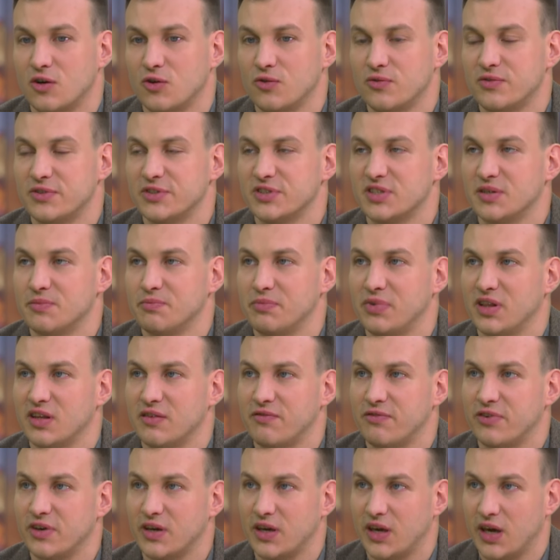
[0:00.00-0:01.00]

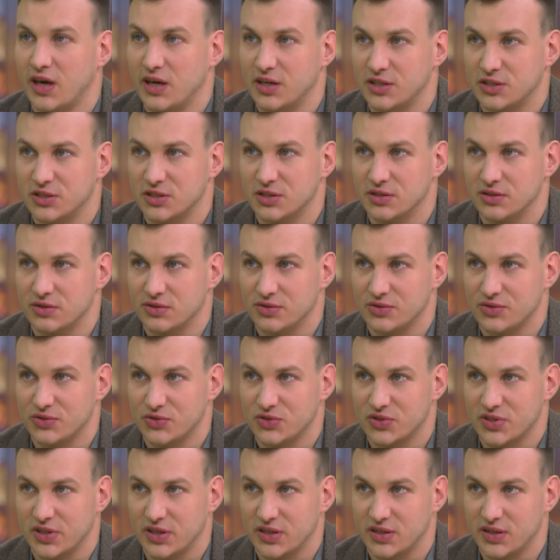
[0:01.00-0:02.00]
oversimplification to
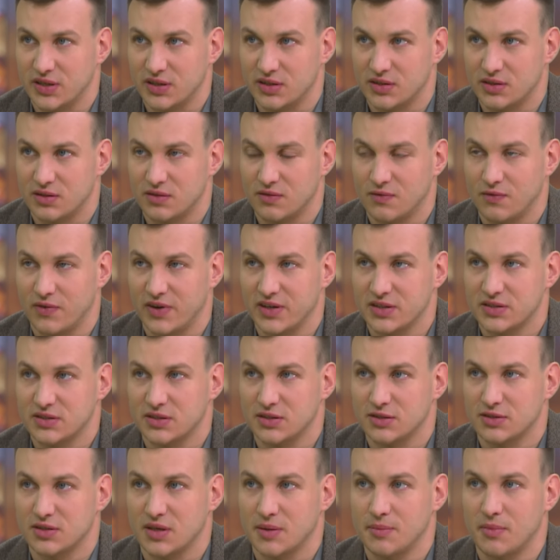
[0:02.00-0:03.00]
say that the West
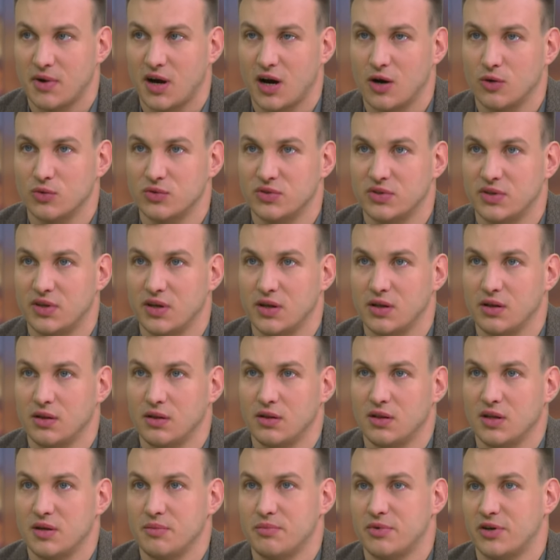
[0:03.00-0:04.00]
is somehow
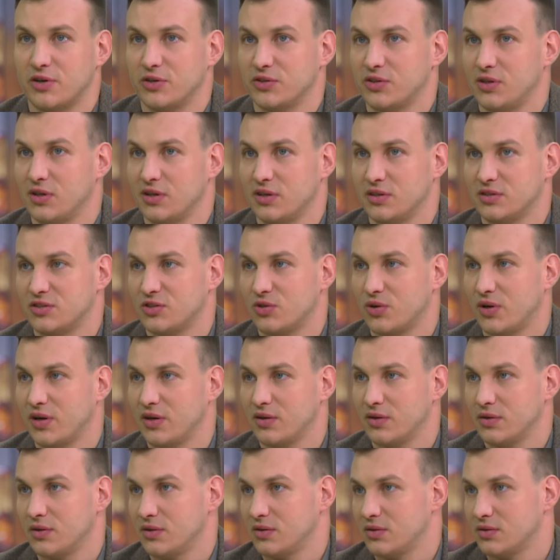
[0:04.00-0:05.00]
deliberately try,
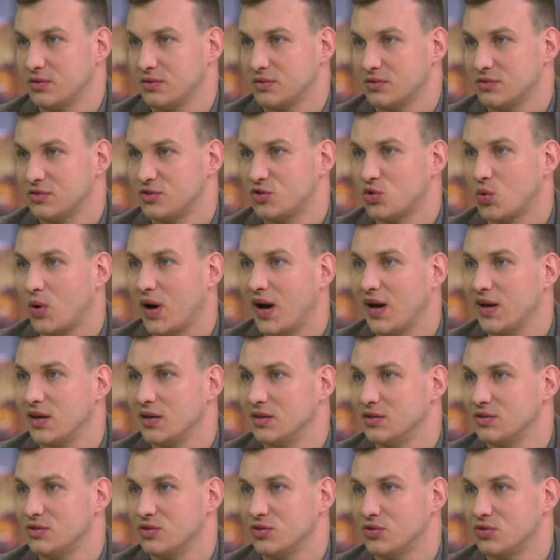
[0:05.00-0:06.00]

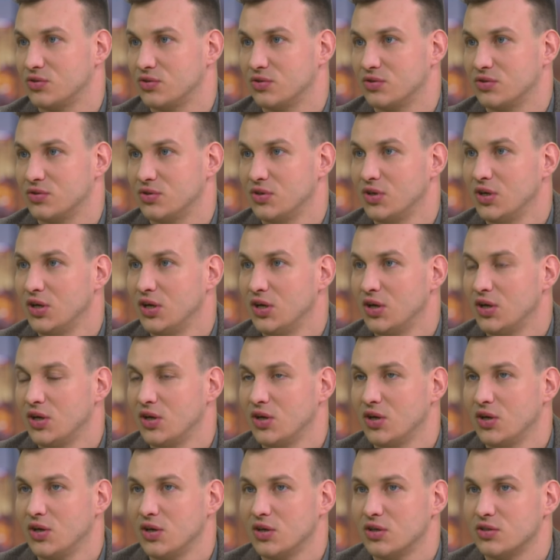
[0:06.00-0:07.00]
trying to
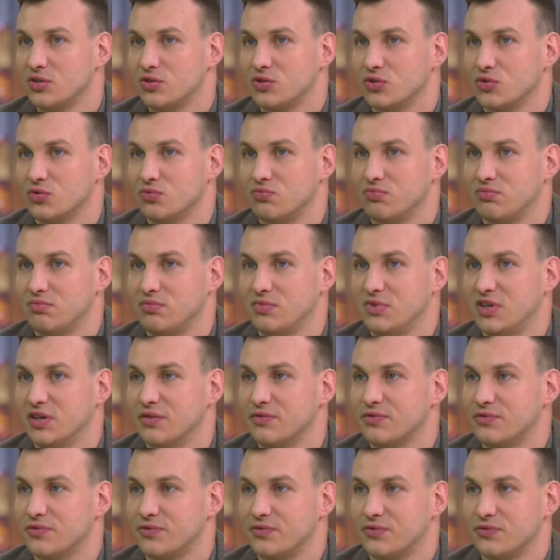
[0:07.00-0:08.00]
to
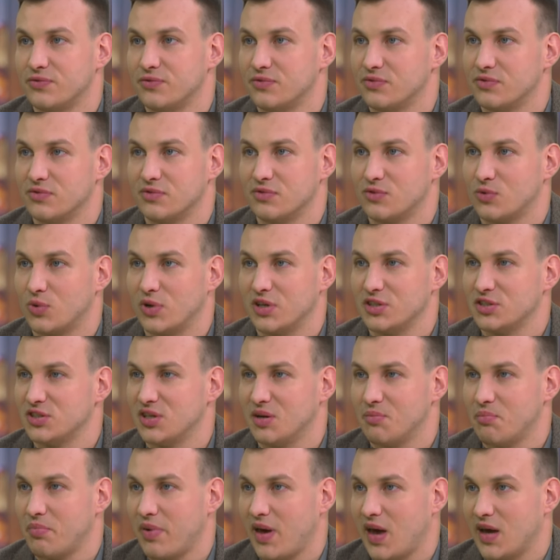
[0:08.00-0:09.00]
give
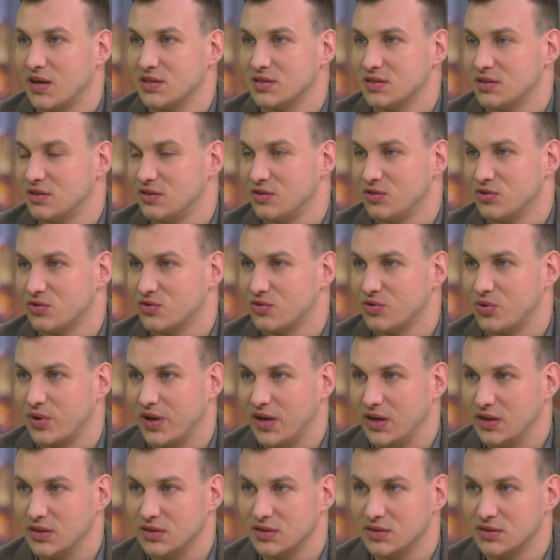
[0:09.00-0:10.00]
Russia a pass in
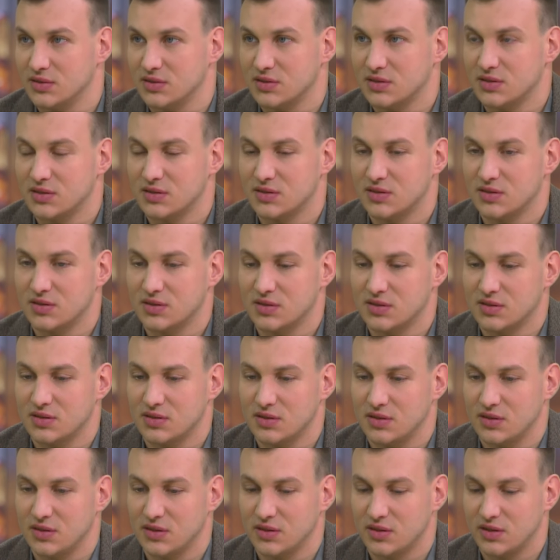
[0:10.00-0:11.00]
Ukraine. It's
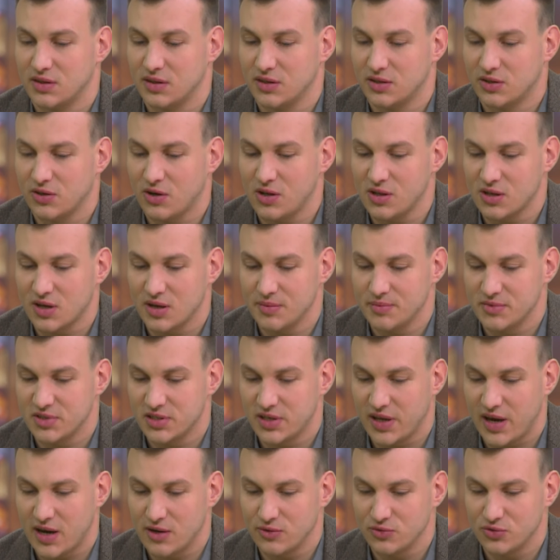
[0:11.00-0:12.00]
it, it all comes
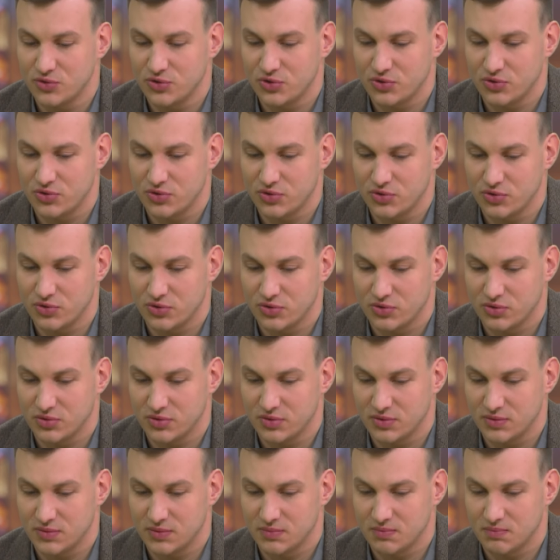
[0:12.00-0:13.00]
down
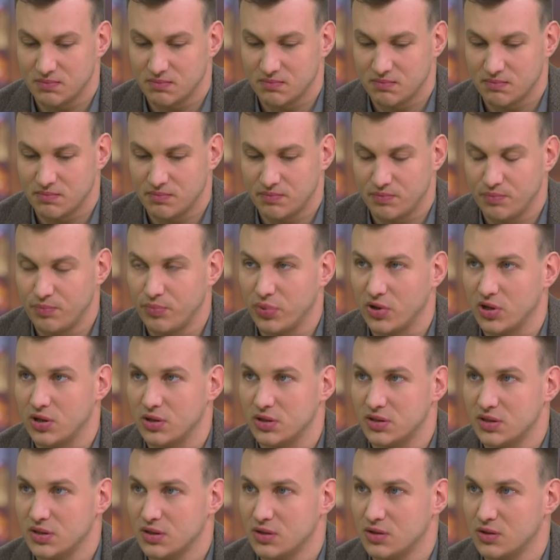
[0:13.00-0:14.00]
to
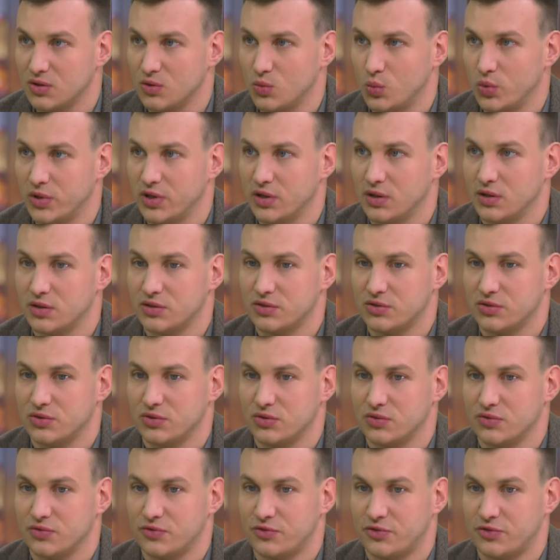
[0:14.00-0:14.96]
political will to